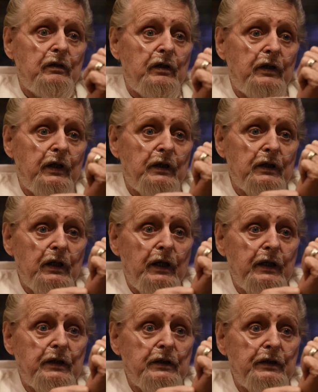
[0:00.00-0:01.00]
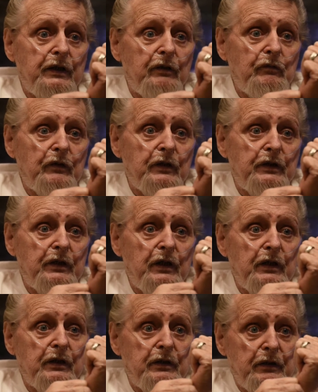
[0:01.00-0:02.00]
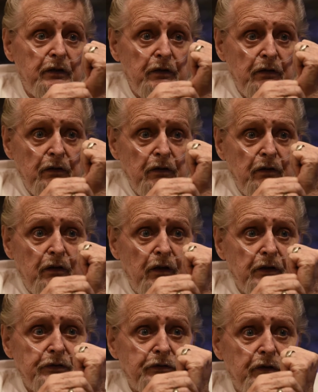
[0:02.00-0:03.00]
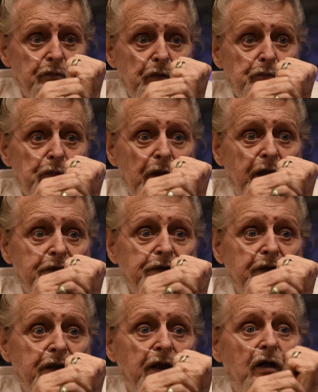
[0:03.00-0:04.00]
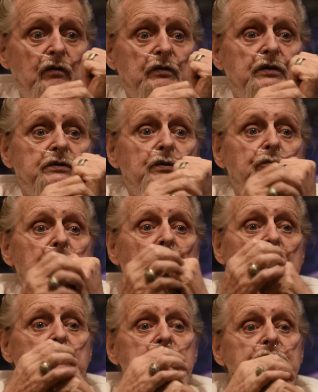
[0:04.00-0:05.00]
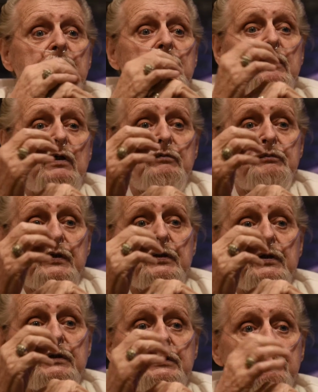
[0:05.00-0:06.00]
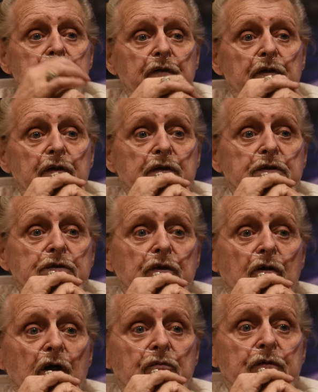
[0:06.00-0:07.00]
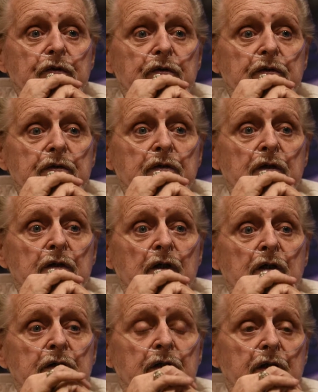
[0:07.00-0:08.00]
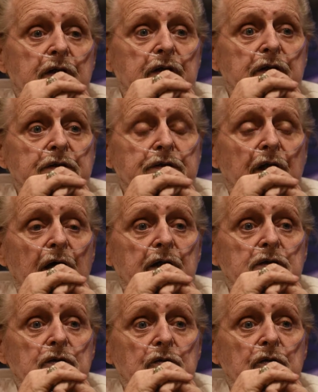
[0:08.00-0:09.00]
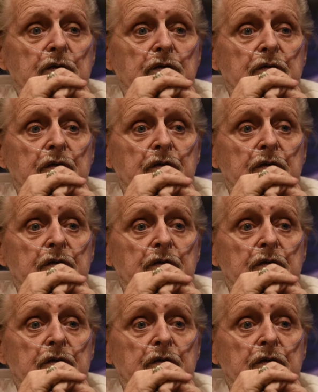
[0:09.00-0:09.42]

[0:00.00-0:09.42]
dig, it ain't likely they would have dug a strip of plastic out, because the black ones are fairly soft. You can take an X-Acto and